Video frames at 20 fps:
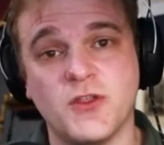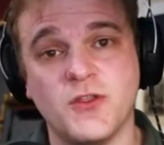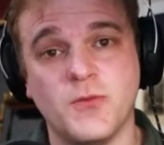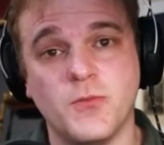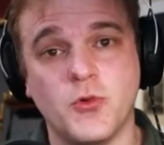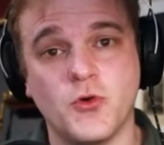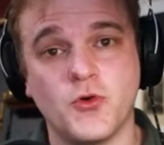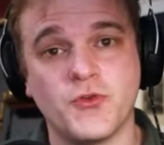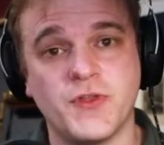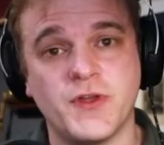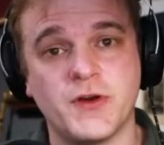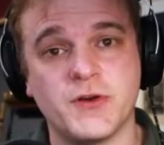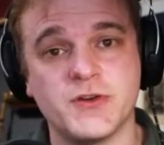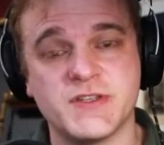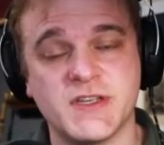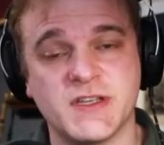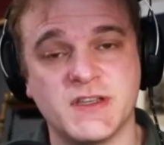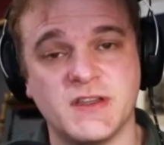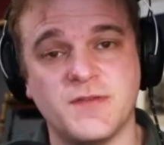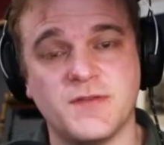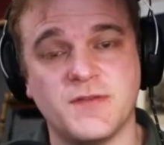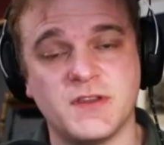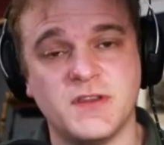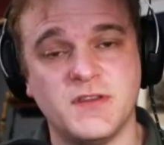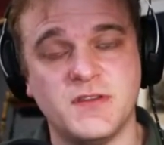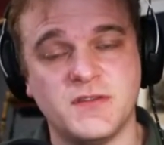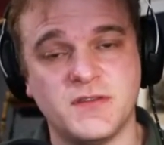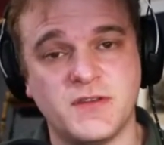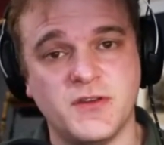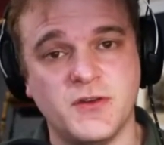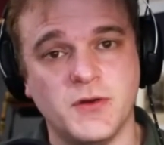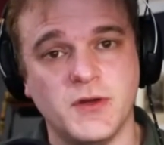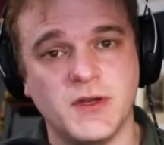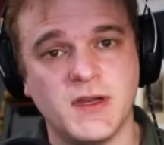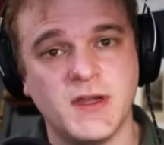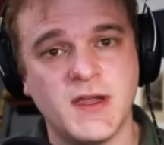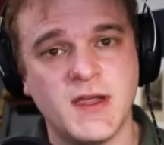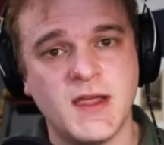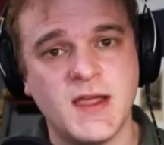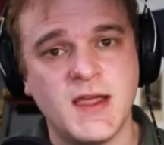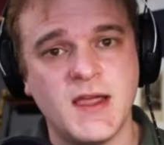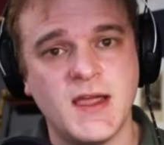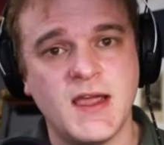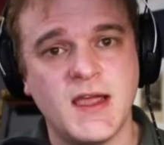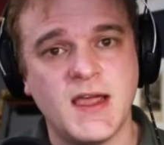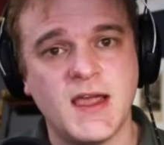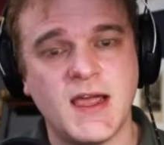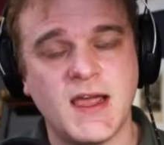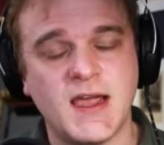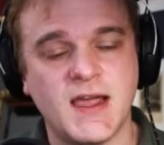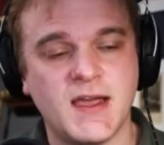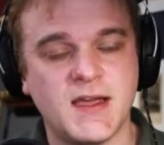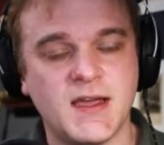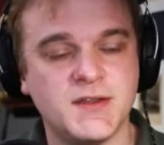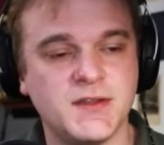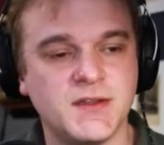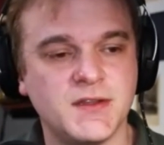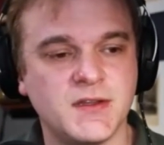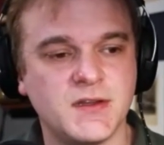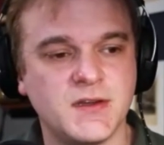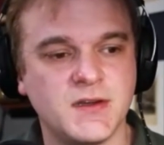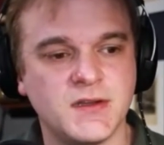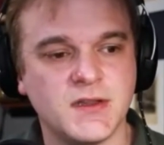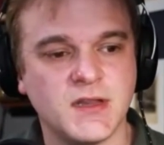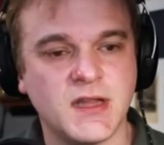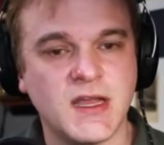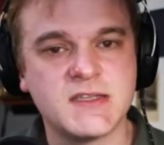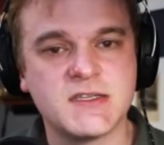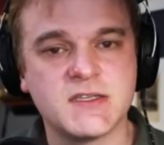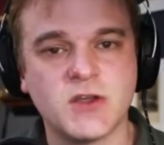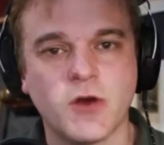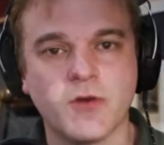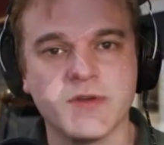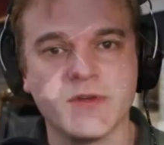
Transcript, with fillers: the board that are significant to it. And let's start with